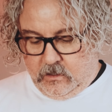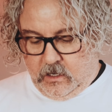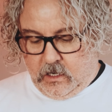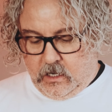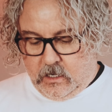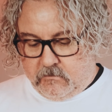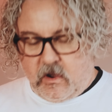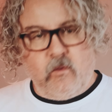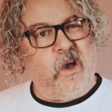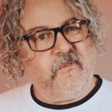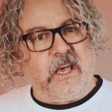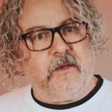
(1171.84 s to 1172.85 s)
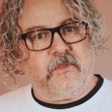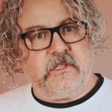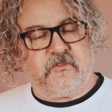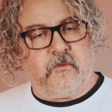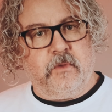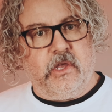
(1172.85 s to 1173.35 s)
My wife got
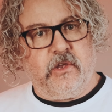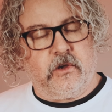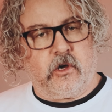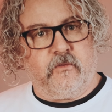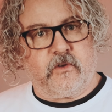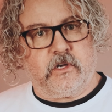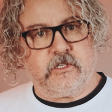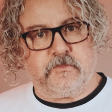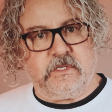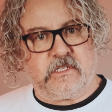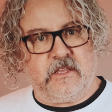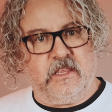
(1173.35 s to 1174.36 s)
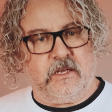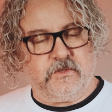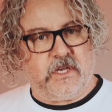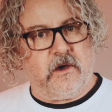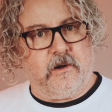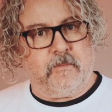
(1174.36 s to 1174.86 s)
this for me a year ago for Christmas. I think it was
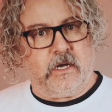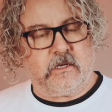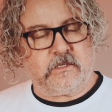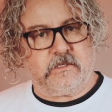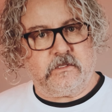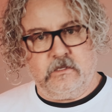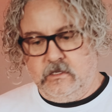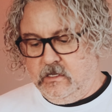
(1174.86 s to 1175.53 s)
$100.